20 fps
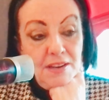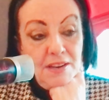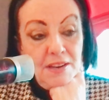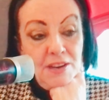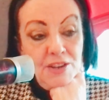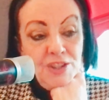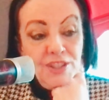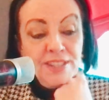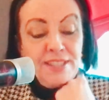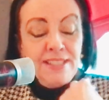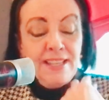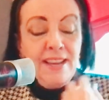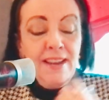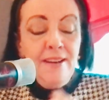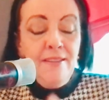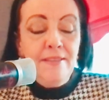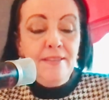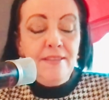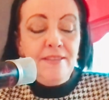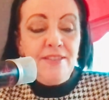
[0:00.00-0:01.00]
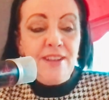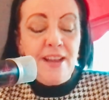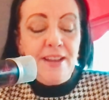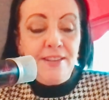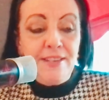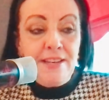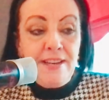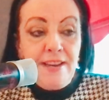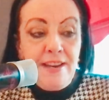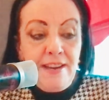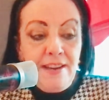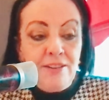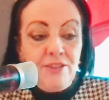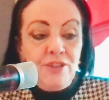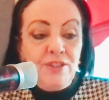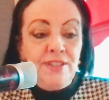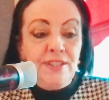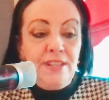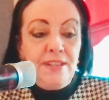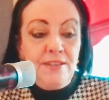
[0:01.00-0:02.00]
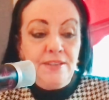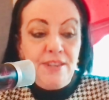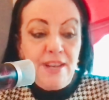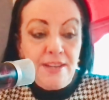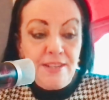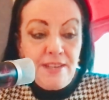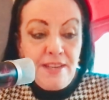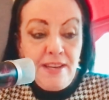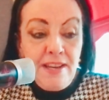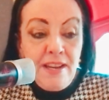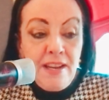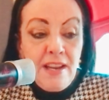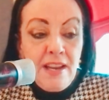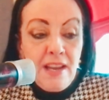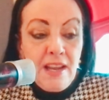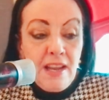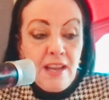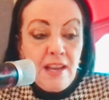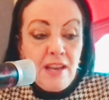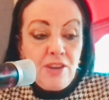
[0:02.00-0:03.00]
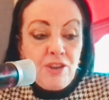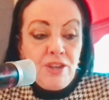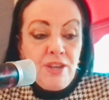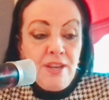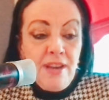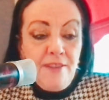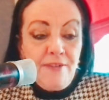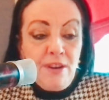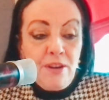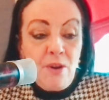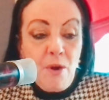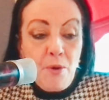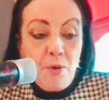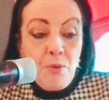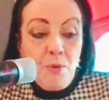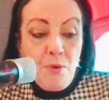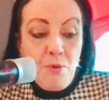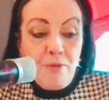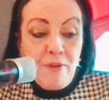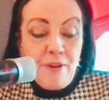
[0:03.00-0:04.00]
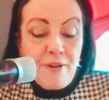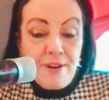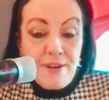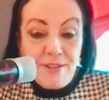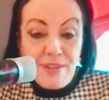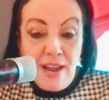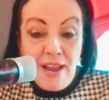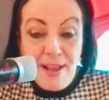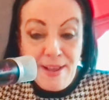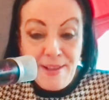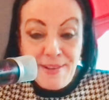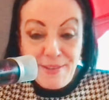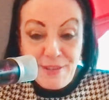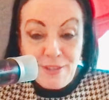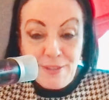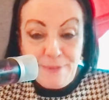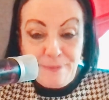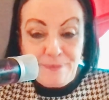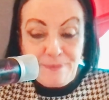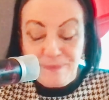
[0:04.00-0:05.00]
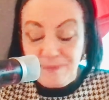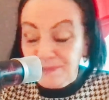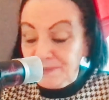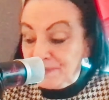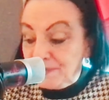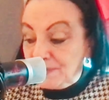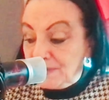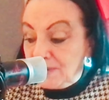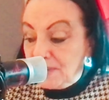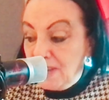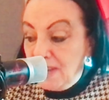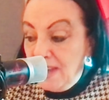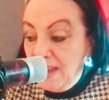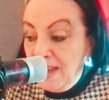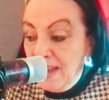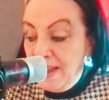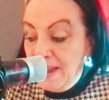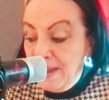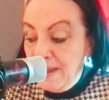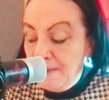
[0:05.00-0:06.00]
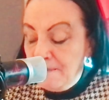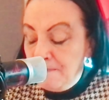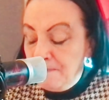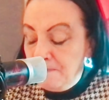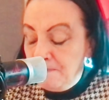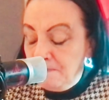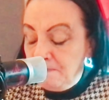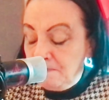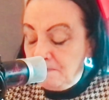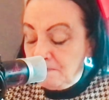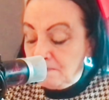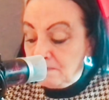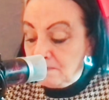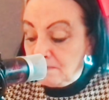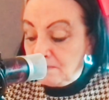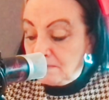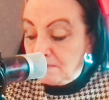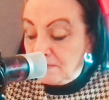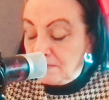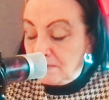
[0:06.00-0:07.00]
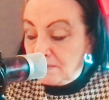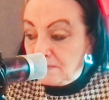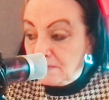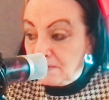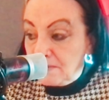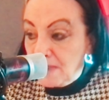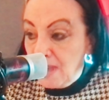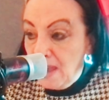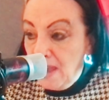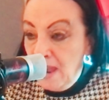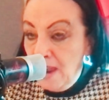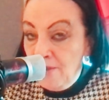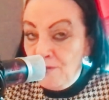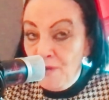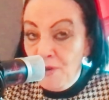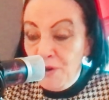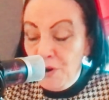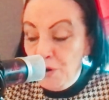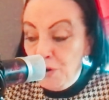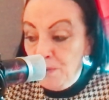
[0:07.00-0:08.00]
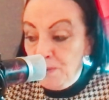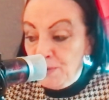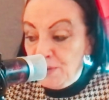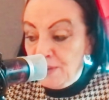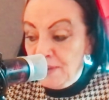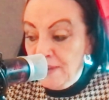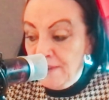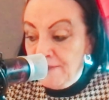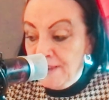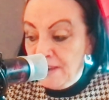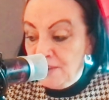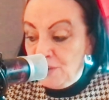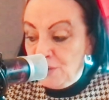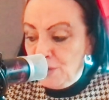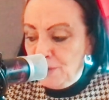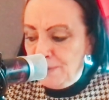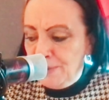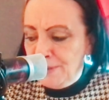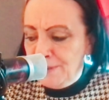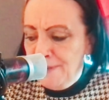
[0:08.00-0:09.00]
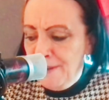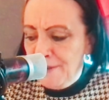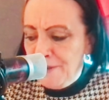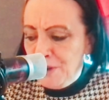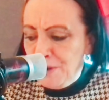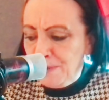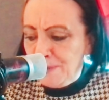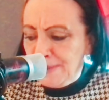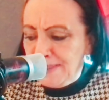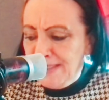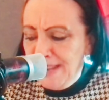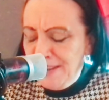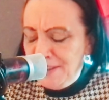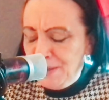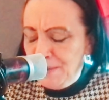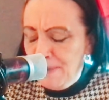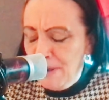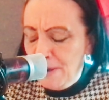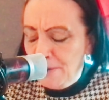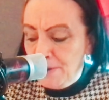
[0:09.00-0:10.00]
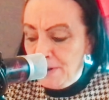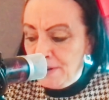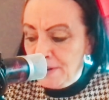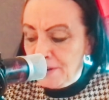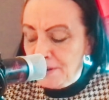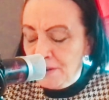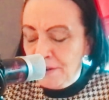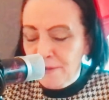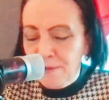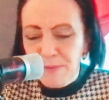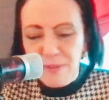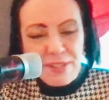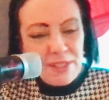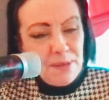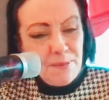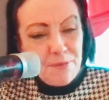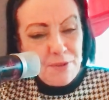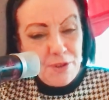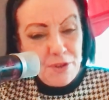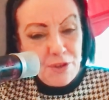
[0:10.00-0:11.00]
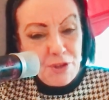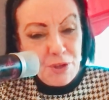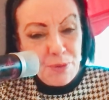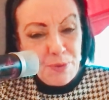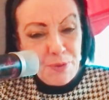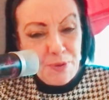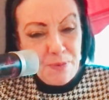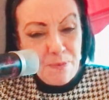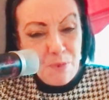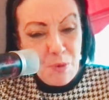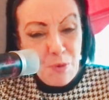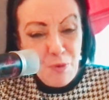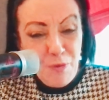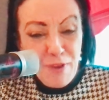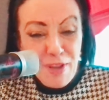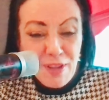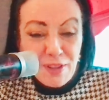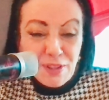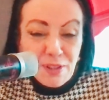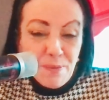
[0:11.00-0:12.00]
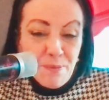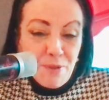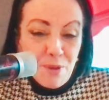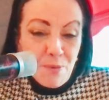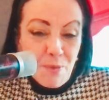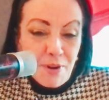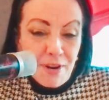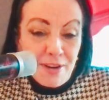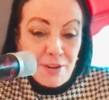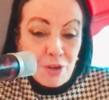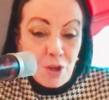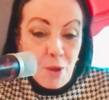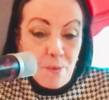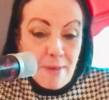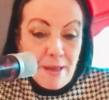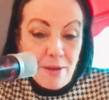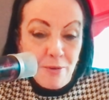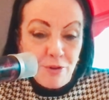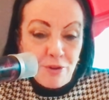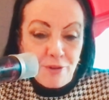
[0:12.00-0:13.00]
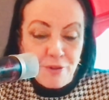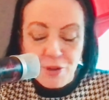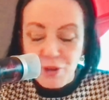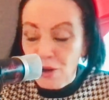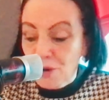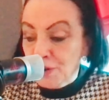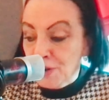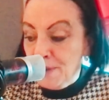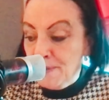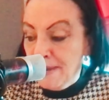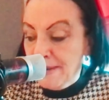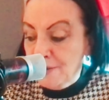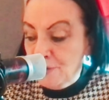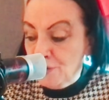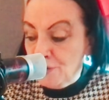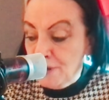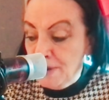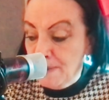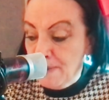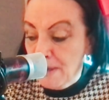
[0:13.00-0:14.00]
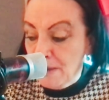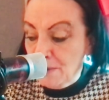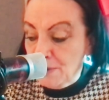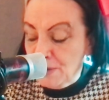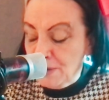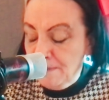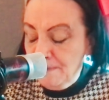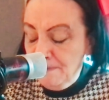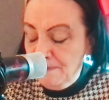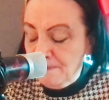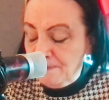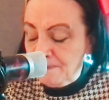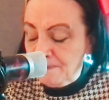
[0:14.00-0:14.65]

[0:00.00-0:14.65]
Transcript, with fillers: She's saying daddy, she's saying daddy. She never got over her dad. Um, in running up to the event, she was very upset about it. I don't know if it was something to do with a movie or something what had come out or a documentary about him.